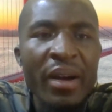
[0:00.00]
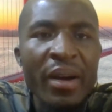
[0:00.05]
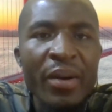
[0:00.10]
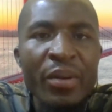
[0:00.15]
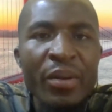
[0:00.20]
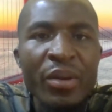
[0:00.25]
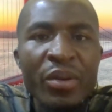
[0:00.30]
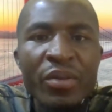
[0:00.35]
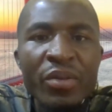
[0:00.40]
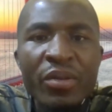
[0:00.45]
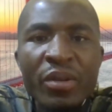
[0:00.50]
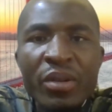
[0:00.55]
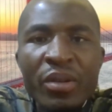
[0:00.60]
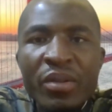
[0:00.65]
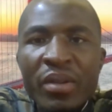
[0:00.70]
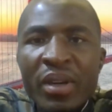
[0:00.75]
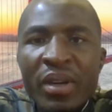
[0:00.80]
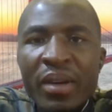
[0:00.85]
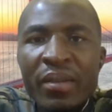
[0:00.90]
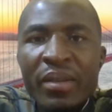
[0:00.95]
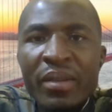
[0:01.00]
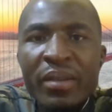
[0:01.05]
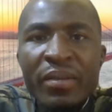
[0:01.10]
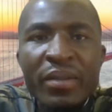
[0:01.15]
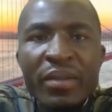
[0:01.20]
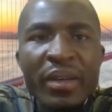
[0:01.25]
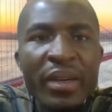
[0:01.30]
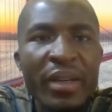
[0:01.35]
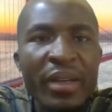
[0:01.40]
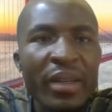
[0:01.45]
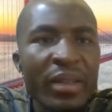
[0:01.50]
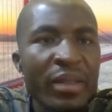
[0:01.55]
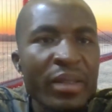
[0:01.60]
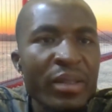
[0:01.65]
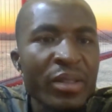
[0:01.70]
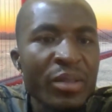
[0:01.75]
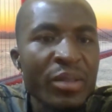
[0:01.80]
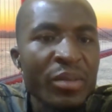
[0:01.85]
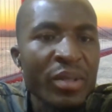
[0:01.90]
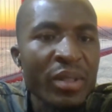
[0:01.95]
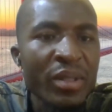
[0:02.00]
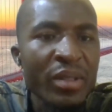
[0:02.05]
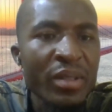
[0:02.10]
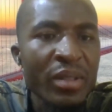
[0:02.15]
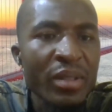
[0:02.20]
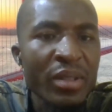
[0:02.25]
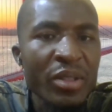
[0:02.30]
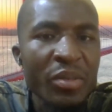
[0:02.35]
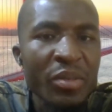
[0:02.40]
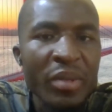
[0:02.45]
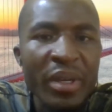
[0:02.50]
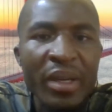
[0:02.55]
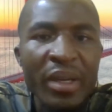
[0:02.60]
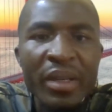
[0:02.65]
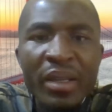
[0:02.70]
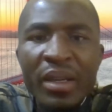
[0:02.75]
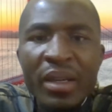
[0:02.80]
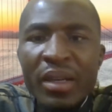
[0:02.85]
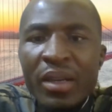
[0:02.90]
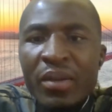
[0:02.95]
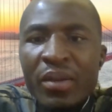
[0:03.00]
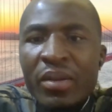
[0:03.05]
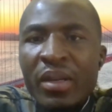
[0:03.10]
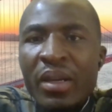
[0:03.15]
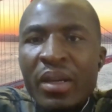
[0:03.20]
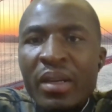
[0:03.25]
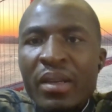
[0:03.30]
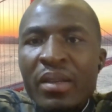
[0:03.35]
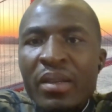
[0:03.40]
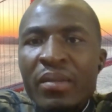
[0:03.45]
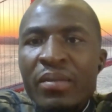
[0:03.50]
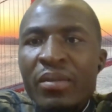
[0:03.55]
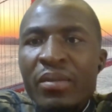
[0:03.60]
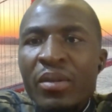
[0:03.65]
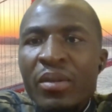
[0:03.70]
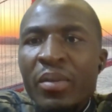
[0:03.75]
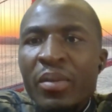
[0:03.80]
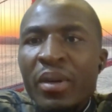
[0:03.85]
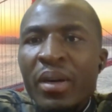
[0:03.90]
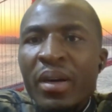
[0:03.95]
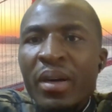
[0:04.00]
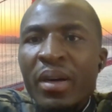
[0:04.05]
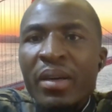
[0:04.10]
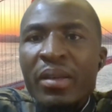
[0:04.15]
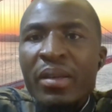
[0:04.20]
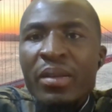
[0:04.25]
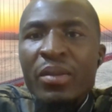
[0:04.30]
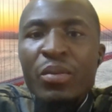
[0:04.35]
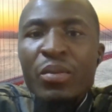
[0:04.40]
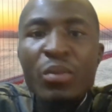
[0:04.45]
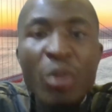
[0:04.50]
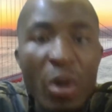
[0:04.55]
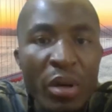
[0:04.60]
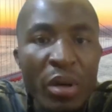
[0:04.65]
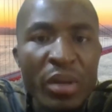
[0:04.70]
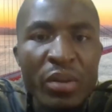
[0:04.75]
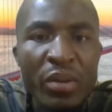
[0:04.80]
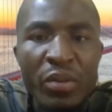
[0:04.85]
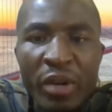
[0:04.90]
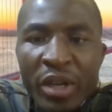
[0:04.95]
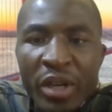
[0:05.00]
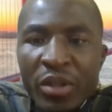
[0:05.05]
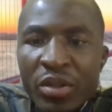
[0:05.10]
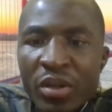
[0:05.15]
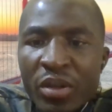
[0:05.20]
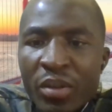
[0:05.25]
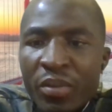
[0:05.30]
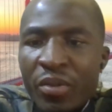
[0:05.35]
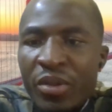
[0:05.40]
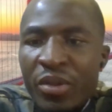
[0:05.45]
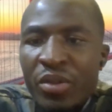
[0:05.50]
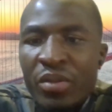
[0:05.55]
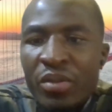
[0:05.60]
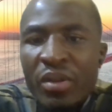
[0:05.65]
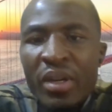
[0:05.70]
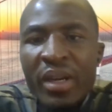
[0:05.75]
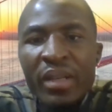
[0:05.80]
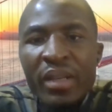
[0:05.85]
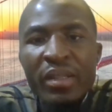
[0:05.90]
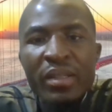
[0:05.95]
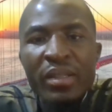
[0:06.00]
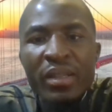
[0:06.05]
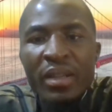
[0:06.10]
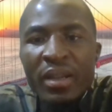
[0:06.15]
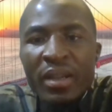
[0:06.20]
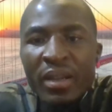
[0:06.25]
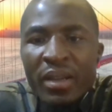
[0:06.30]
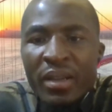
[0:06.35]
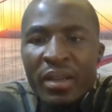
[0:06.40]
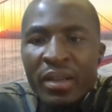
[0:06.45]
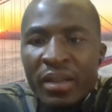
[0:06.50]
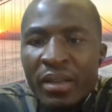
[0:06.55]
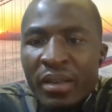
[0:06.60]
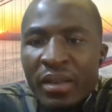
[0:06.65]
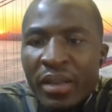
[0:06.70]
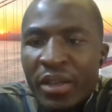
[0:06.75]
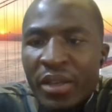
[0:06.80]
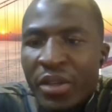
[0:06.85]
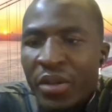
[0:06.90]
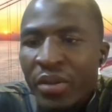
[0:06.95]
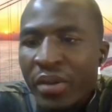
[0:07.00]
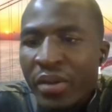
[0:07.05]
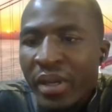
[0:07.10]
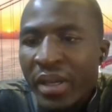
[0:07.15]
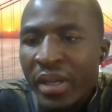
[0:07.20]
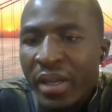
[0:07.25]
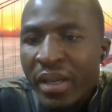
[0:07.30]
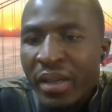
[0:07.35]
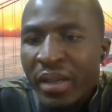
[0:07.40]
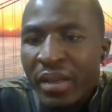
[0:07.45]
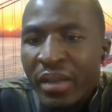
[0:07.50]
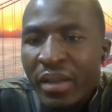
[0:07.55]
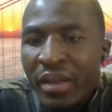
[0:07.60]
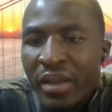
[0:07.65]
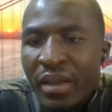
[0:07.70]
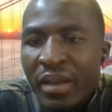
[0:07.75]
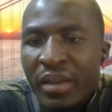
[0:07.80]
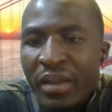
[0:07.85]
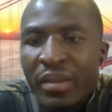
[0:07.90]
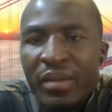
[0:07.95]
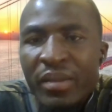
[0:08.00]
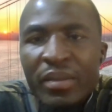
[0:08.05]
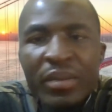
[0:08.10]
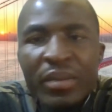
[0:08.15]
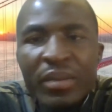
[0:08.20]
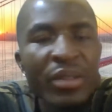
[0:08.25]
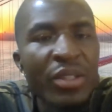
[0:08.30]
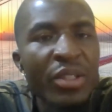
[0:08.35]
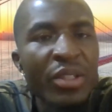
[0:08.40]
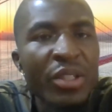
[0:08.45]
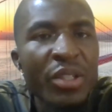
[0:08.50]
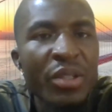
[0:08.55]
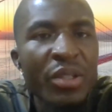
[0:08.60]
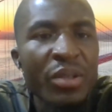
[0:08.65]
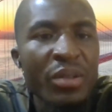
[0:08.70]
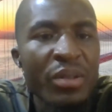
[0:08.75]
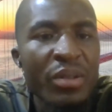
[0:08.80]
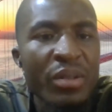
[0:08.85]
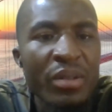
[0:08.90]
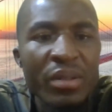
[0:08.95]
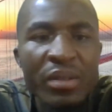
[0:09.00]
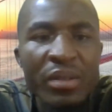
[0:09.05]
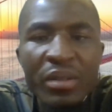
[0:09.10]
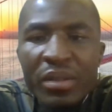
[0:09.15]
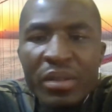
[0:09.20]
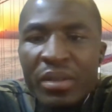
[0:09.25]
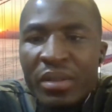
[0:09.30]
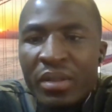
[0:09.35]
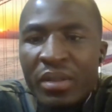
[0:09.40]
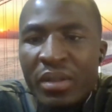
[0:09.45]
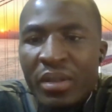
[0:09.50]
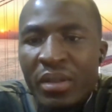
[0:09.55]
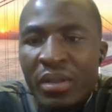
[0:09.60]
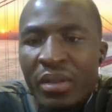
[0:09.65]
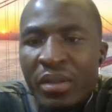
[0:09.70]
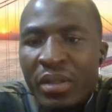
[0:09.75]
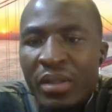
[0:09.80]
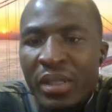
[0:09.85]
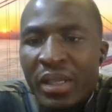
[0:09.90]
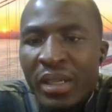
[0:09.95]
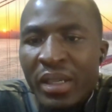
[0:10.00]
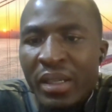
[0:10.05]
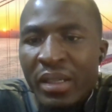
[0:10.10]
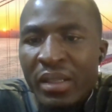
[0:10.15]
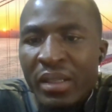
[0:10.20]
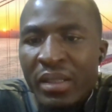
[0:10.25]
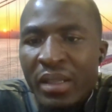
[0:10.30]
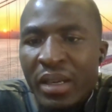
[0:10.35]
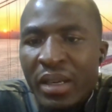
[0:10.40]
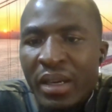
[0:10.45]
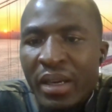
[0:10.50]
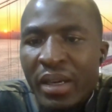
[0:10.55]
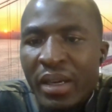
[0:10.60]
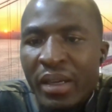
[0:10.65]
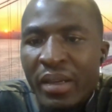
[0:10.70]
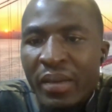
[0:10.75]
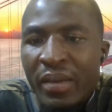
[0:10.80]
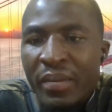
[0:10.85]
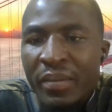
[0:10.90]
we look forward to having a very inspiring Cardano Ghana developer onboarding workshop with you guys. Thank you again, and see you on the other side.